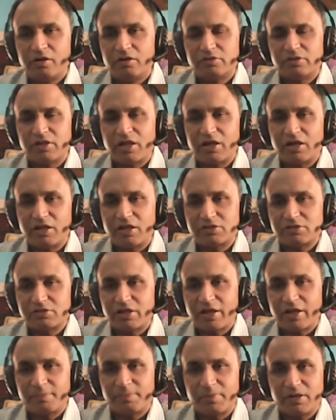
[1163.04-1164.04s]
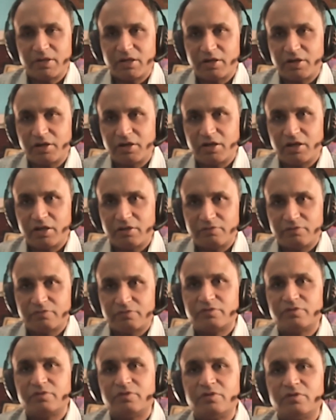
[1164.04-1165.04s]
That doesn't happen in real life.
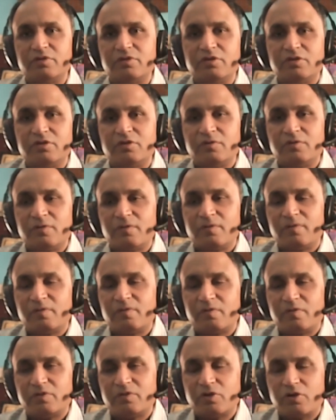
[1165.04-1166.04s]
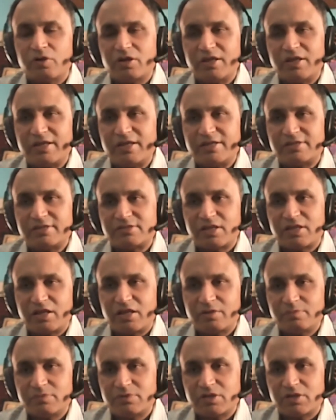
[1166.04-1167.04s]
Your
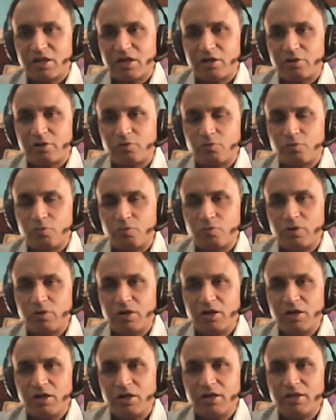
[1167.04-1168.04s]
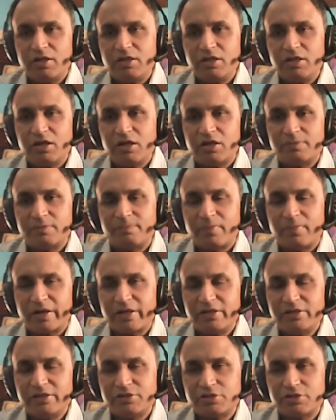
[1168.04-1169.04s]
exams are only a
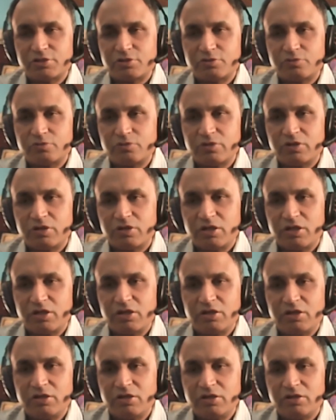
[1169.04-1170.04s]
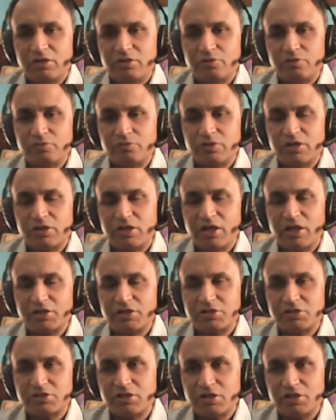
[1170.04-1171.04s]
milestone into the
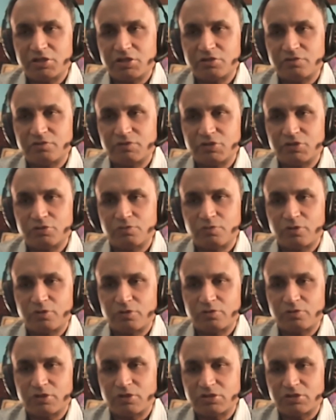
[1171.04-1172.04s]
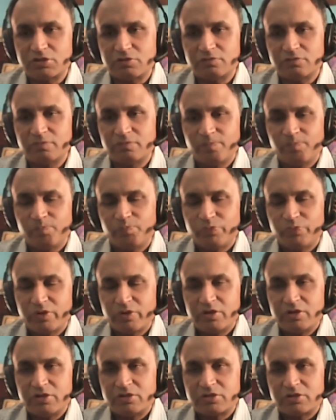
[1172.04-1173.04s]
destination which you want to achieve.
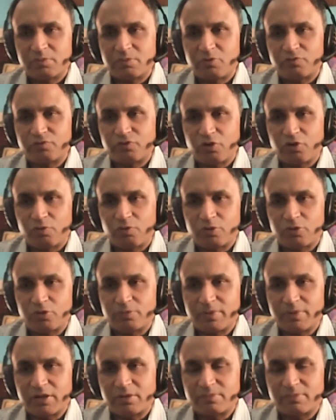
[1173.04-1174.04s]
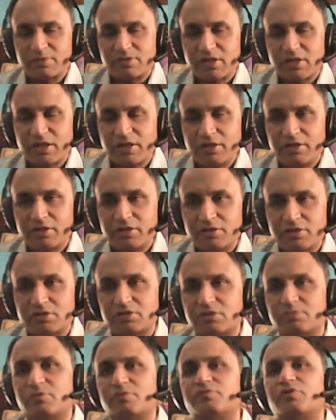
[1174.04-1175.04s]
Some of you all want to become a scientist,
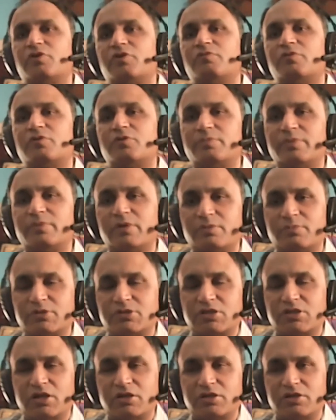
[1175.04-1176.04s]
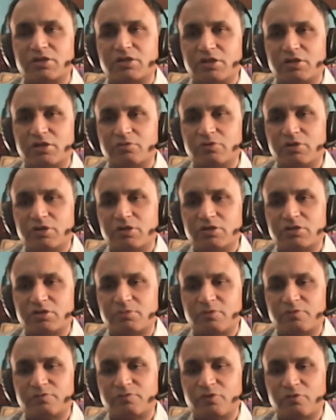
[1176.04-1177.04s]
some of you all want to become a chartered accountant,
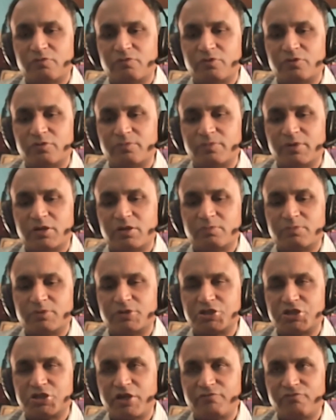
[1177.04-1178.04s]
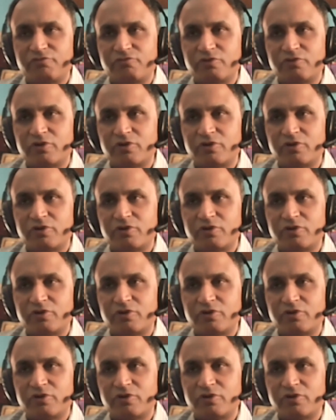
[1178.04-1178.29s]
some of you all want to become a chef.